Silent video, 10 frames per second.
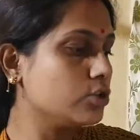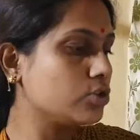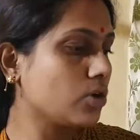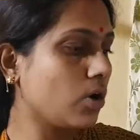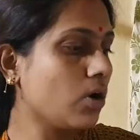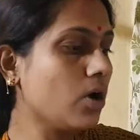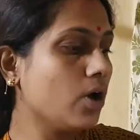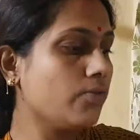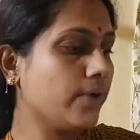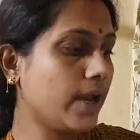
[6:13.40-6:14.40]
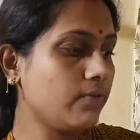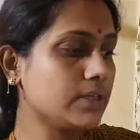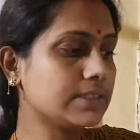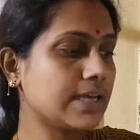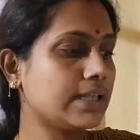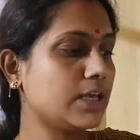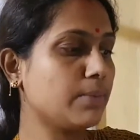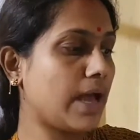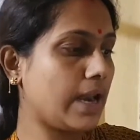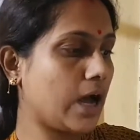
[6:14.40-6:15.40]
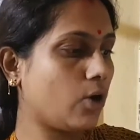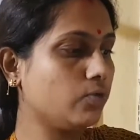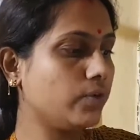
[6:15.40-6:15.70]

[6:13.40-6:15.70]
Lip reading: So when we say them aloud,